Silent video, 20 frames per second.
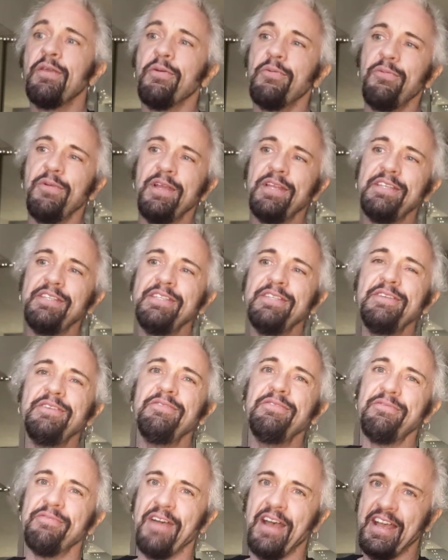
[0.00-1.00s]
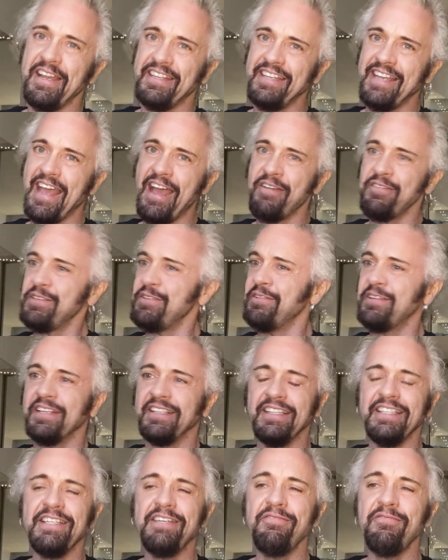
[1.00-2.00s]
When you find out you
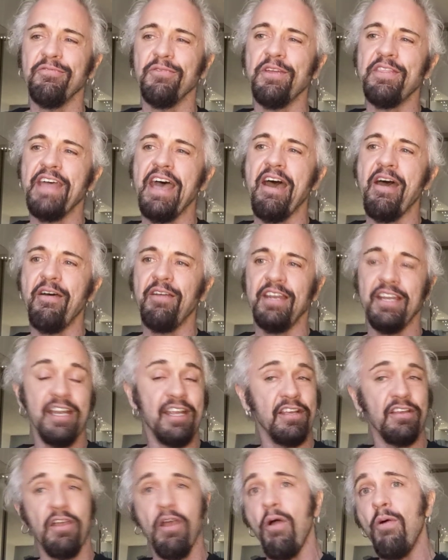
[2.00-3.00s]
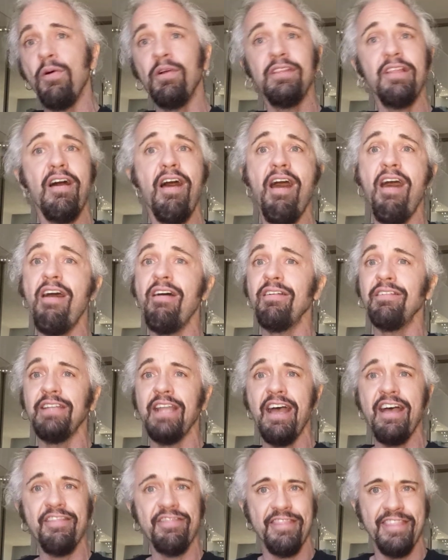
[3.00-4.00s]
can live without it and go along
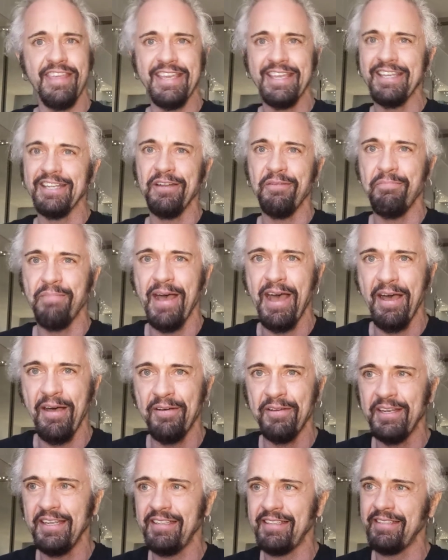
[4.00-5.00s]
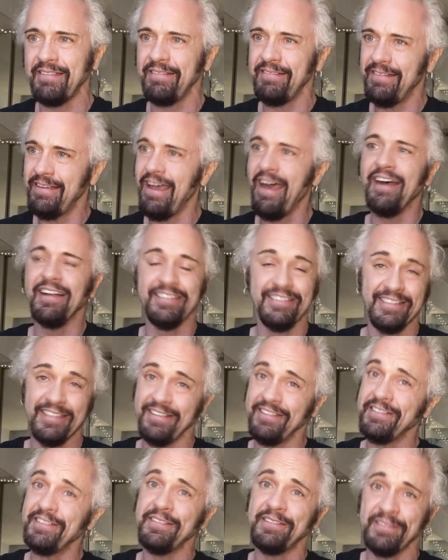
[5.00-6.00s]
not thinking about it, I'll
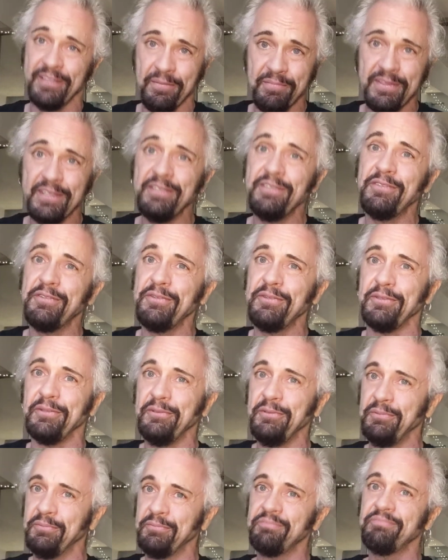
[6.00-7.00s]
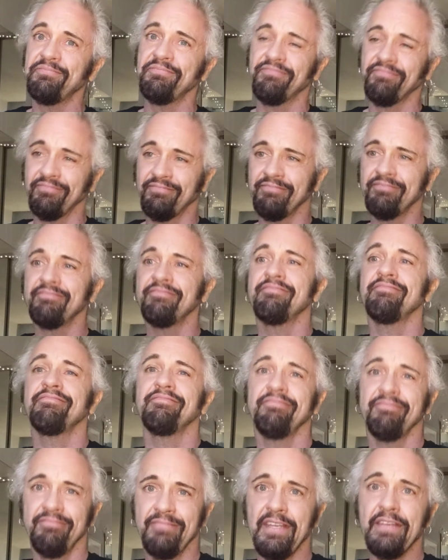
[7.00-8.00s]
tell you something true.
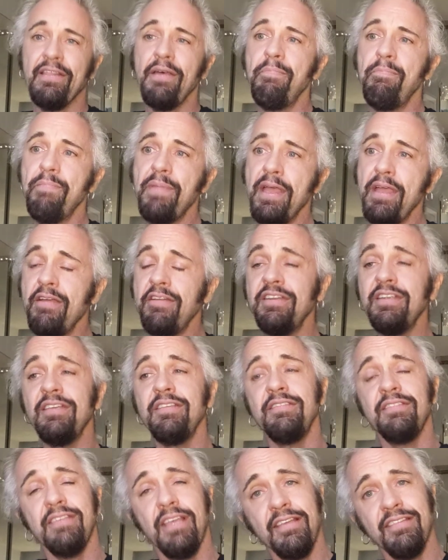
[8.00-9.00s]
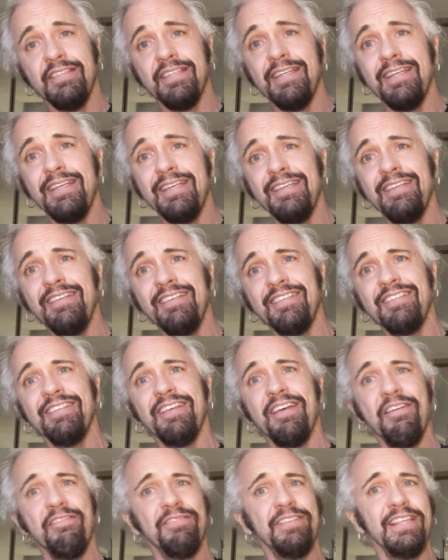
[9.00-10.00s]
The bare necessities
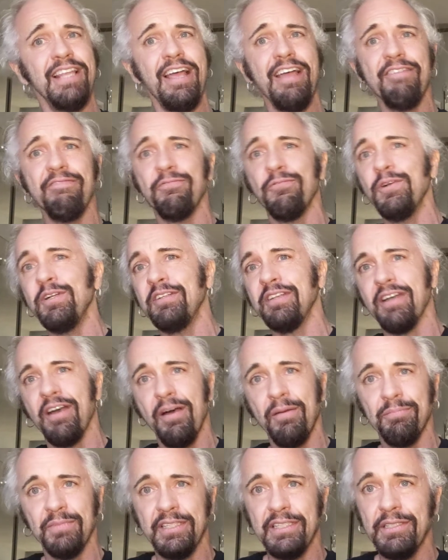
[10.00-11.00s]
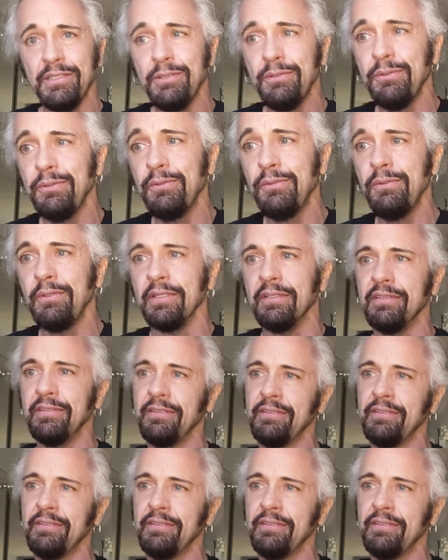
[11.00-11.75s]
of life will come to you.